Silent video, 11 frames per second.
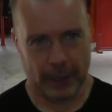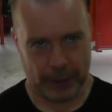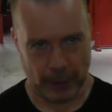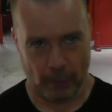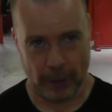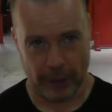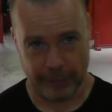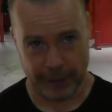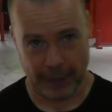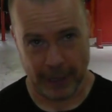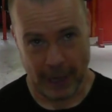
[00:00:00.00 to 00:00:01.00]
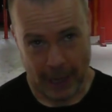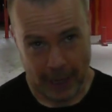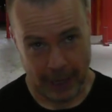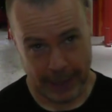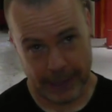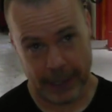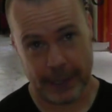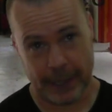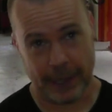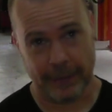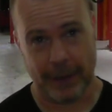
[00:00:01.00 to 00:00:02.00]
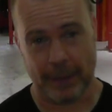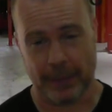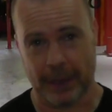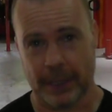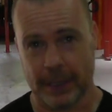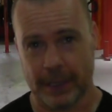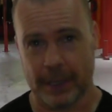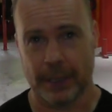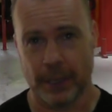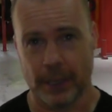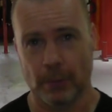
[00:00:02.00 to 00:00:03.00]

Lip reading: to woven high tensile fabrics such as